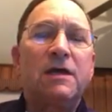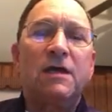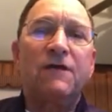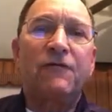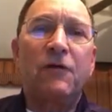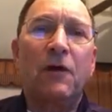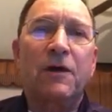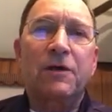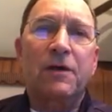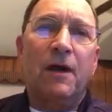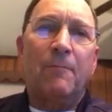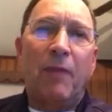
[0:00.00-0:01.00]
If you
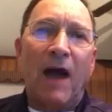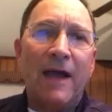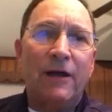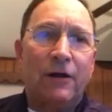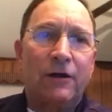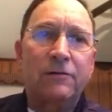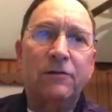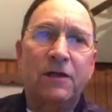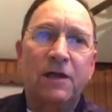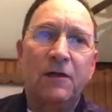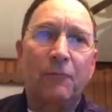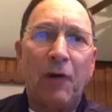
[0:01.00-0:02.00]
are a buyer
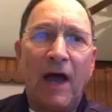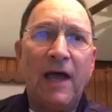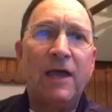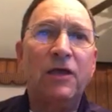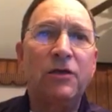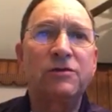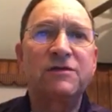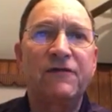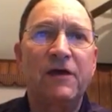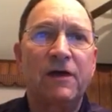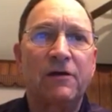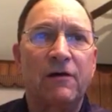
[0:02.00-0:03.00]
looking to buy a used
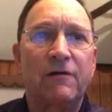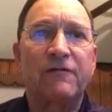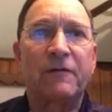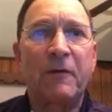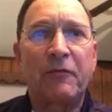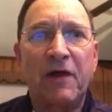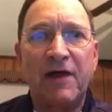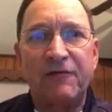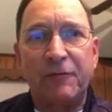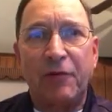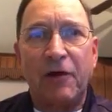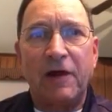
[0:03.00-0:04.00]
vehicle from a
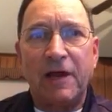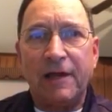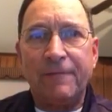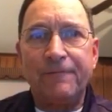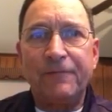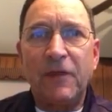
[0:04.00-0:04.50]
private party,